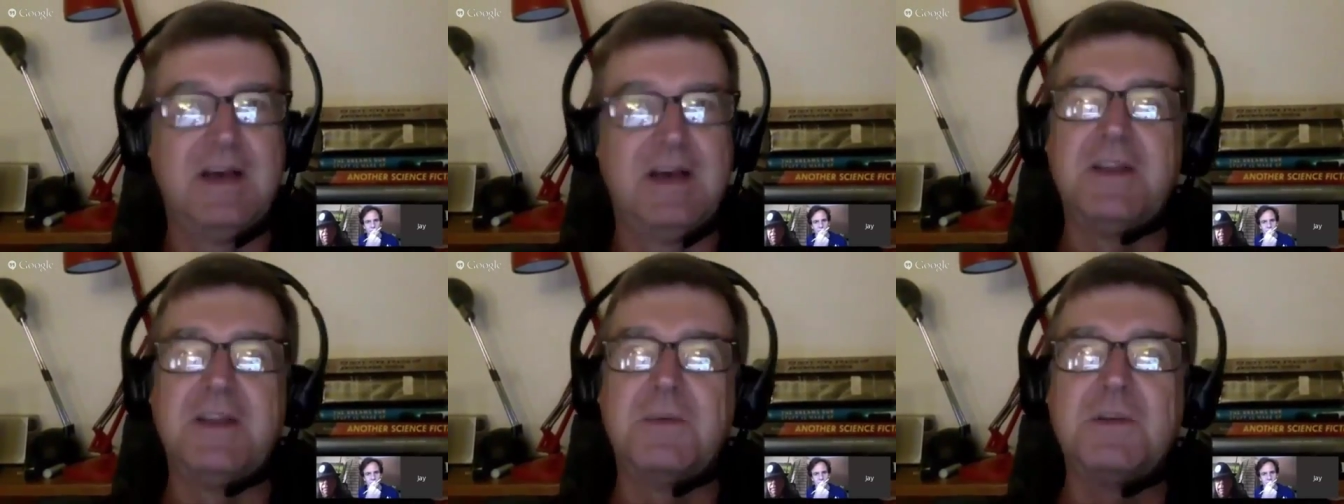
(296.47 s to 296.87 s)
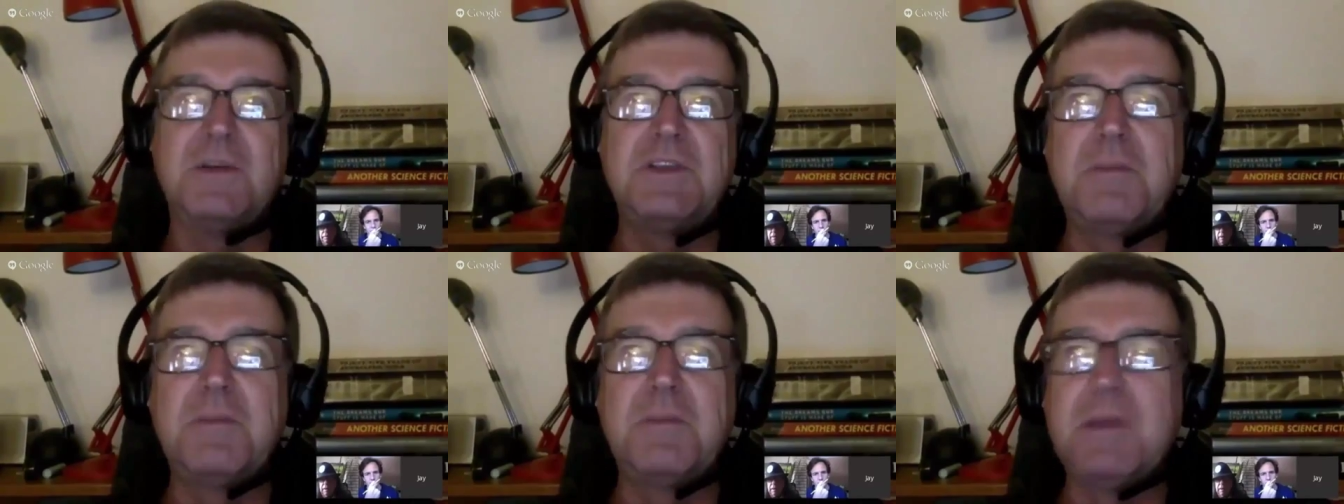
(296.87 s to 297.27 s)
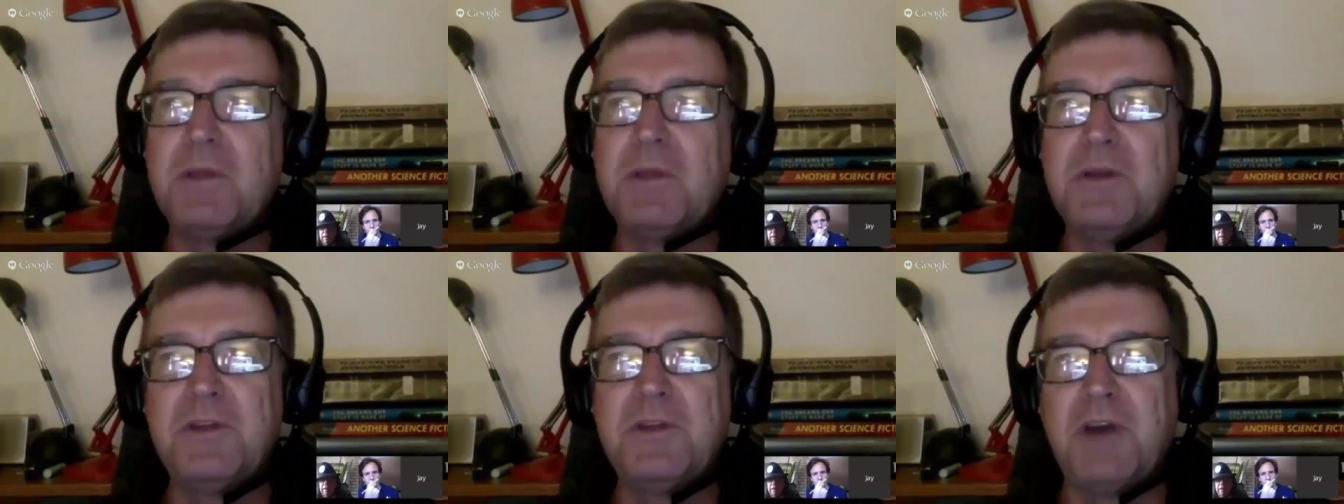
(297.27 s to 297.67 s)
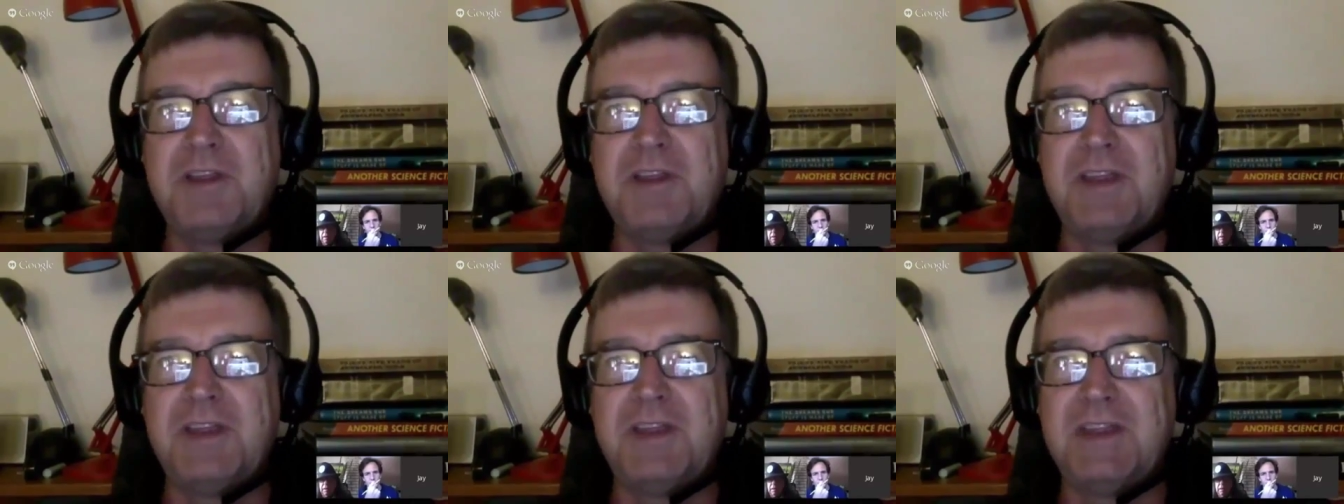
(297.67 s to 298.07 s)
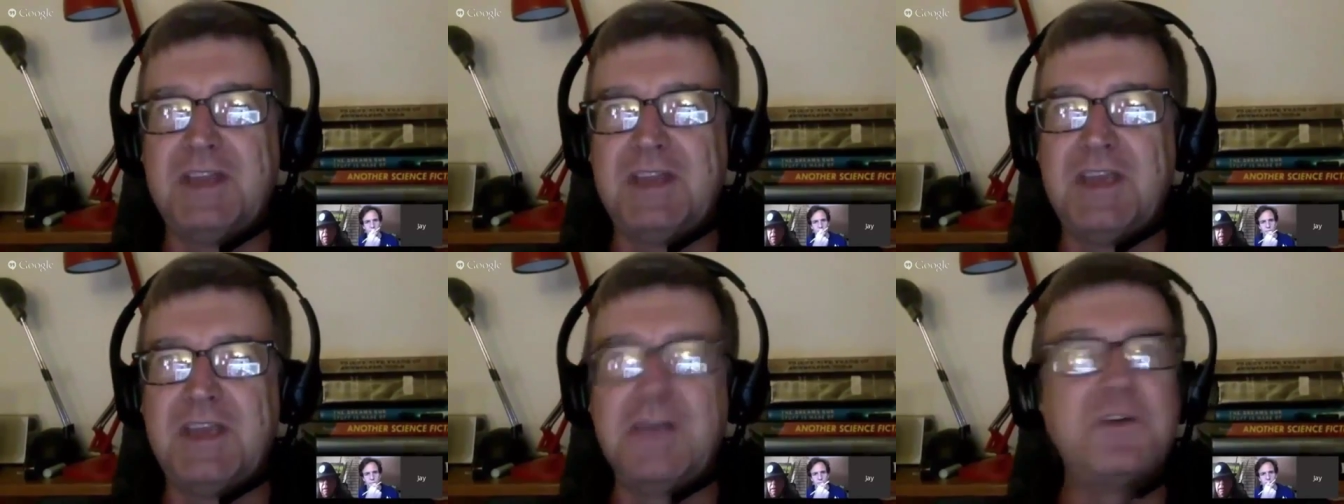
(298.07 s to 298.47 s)
There were some people who thought that the
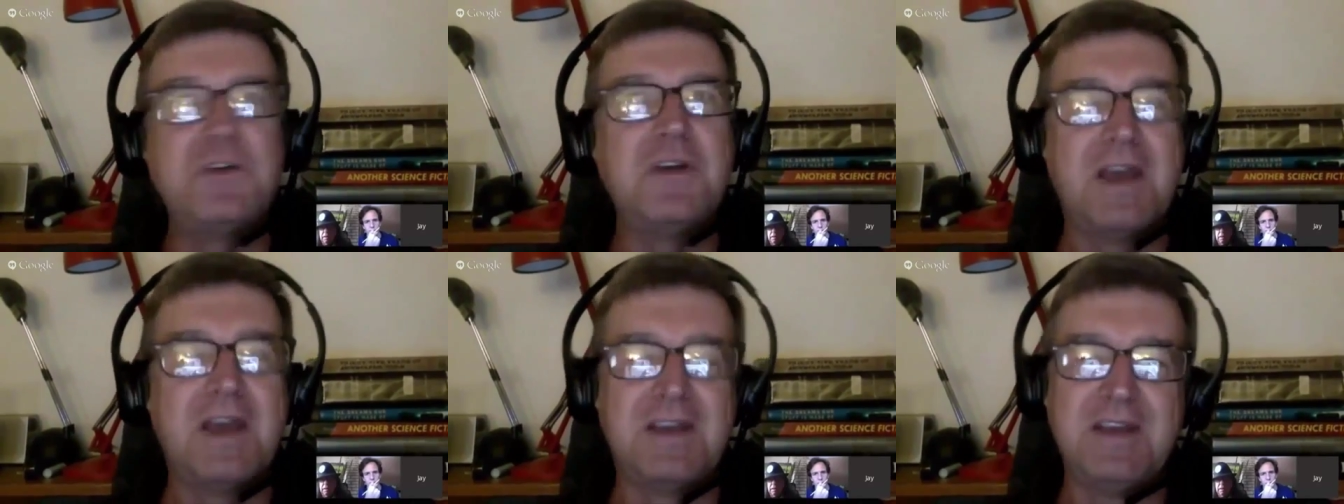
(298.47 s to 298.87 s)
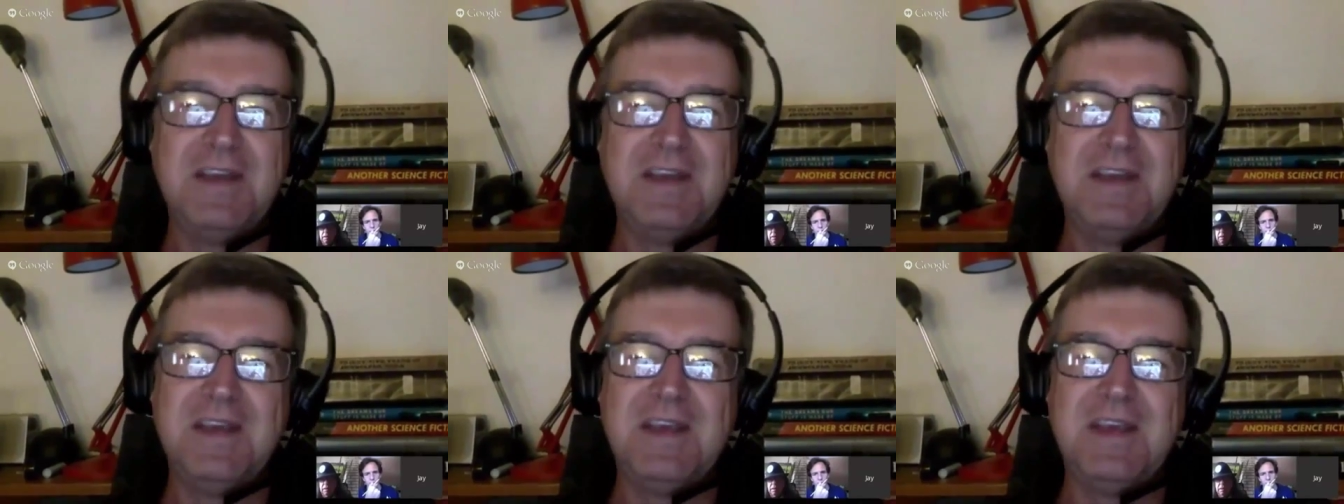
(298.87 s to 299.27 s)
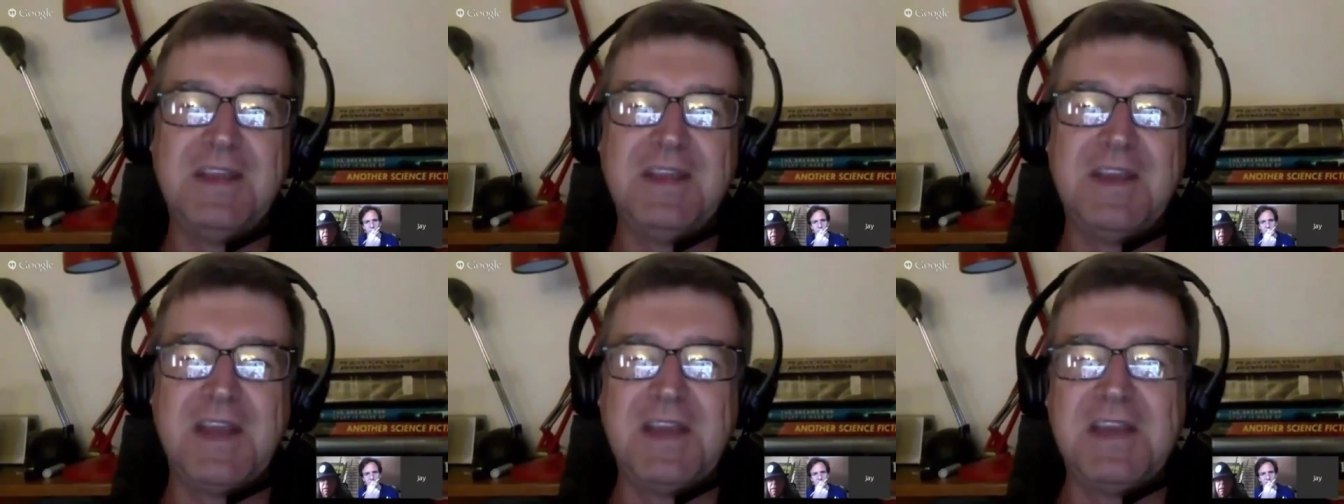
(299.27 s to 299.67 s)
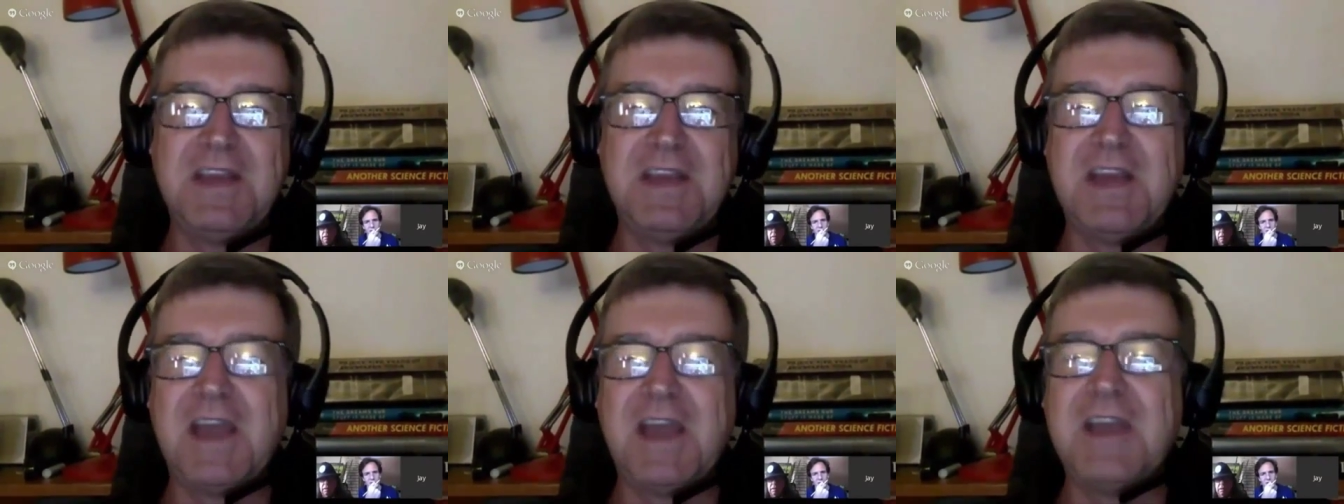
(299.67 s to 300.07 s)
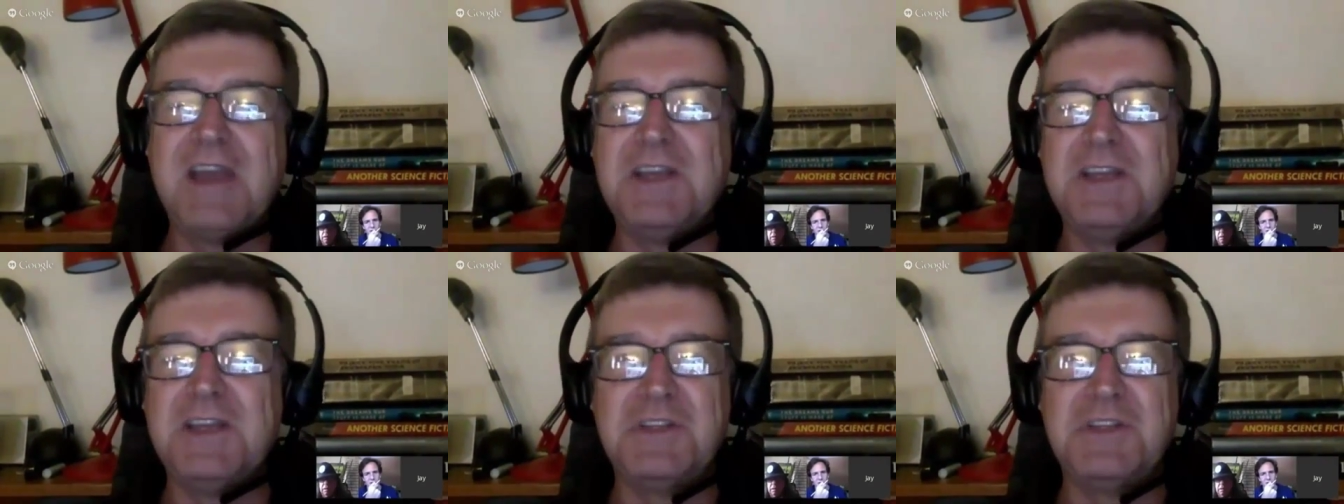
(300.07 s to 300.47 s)
internet in the
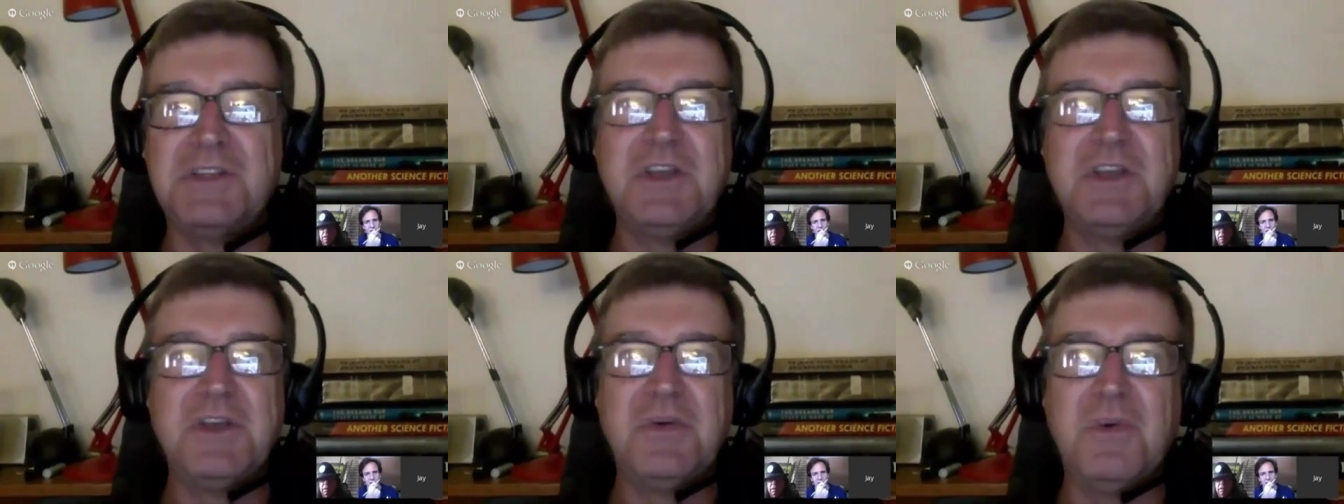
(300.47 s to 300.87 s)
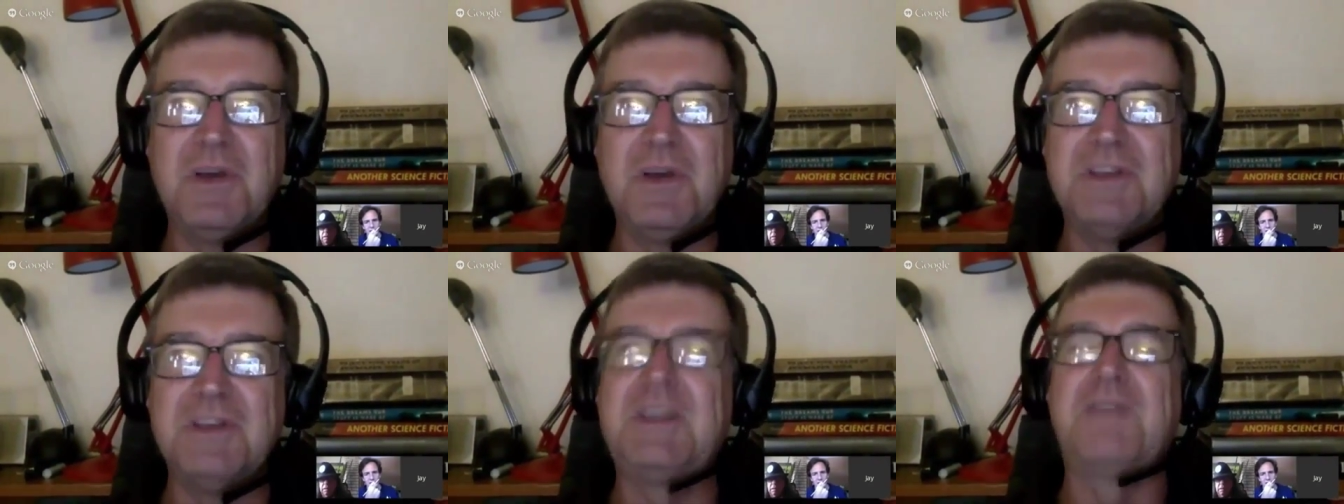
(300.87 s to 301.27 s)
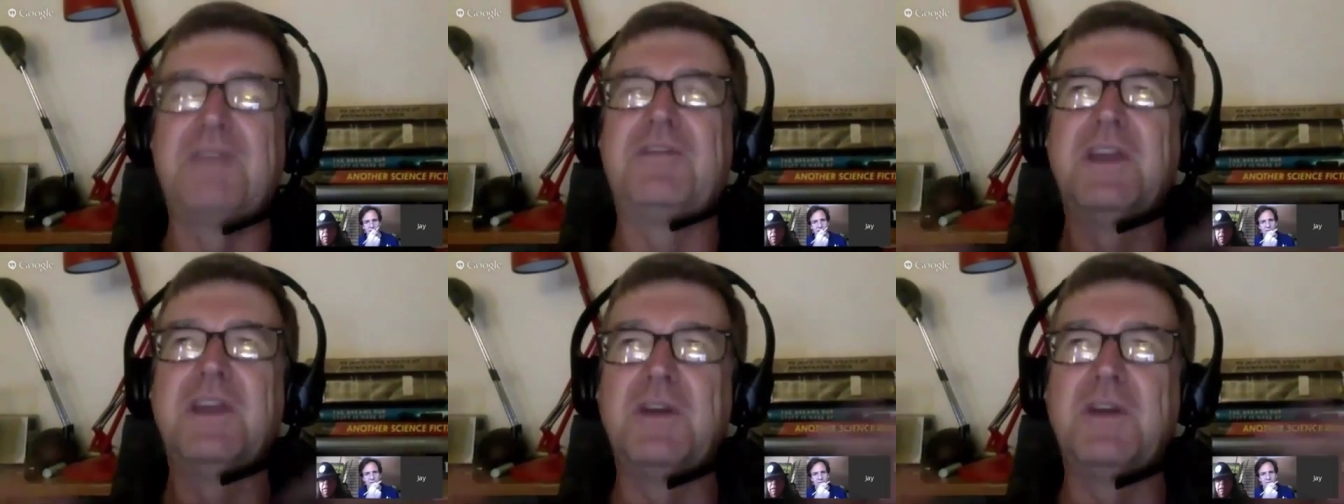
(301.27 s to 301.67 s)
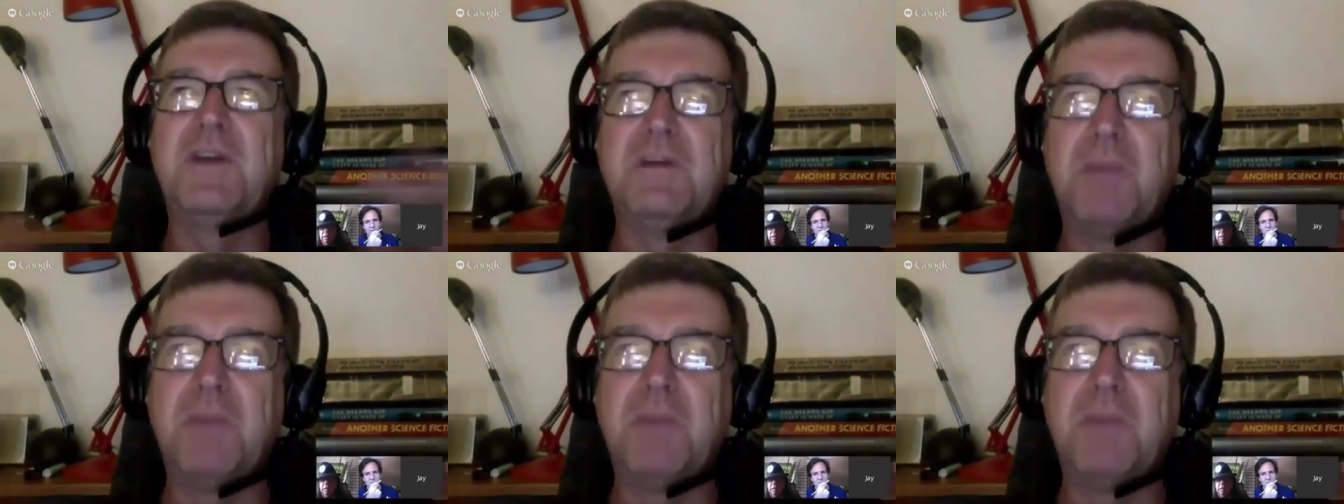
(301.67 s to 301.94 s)
1990s was definitely going to